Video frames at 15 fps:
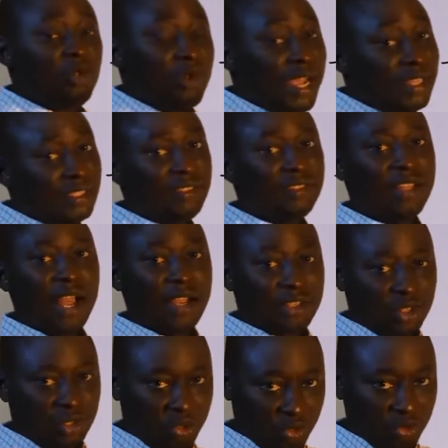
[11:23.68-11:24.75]
writing
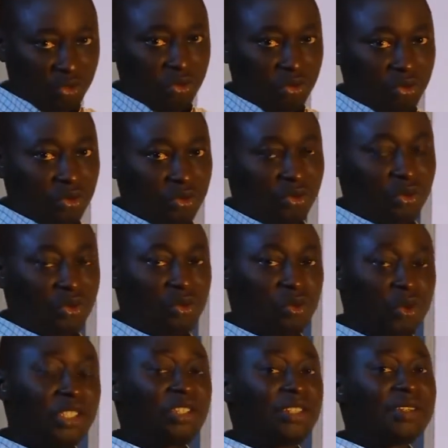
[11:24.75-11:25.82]
task 2,
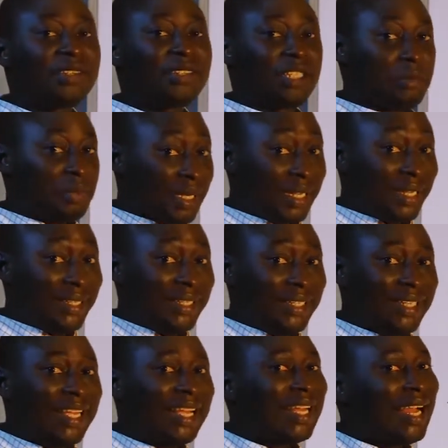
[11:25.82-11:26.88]
which is
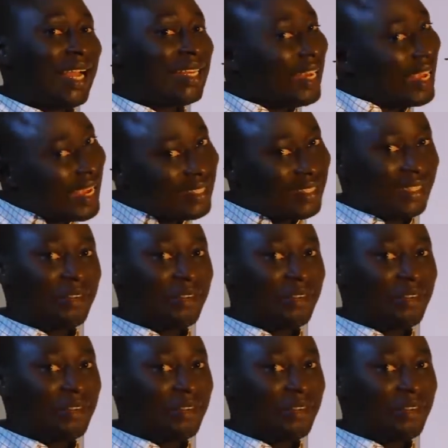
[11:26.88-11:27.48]
typically an essay